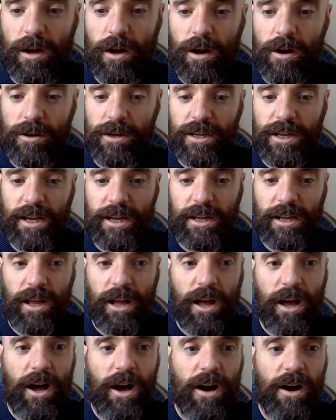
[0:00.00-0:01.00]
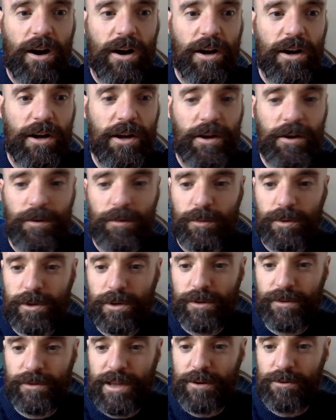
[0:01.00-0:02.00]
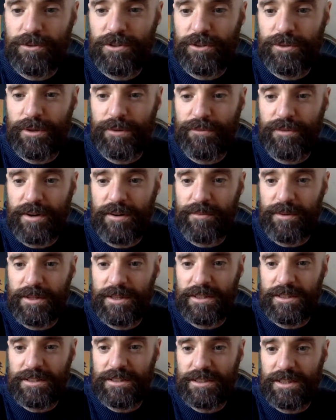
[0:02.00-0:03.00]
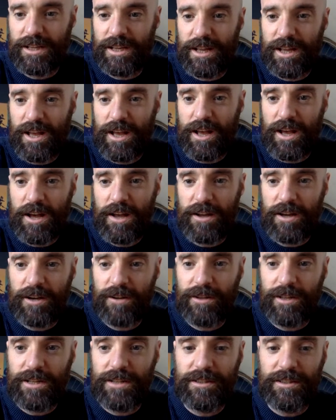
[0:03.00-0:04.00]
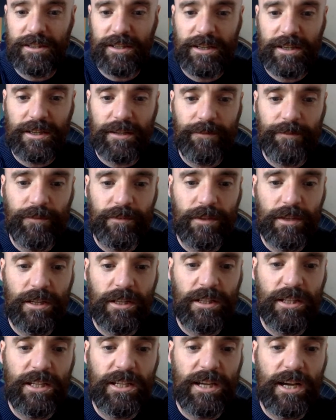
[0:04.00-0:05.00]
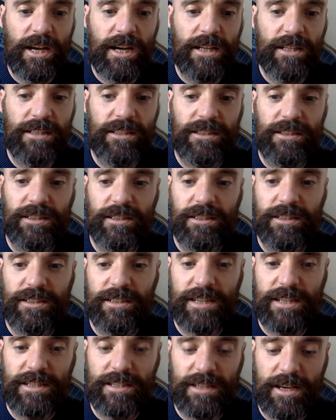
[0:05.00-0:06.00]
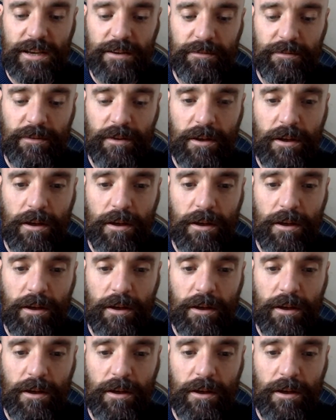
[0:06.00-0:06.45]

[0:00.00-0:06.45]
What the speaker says: Okay, that was a quick 5 minutes. I'll end it there. Clean your hands, stay safe.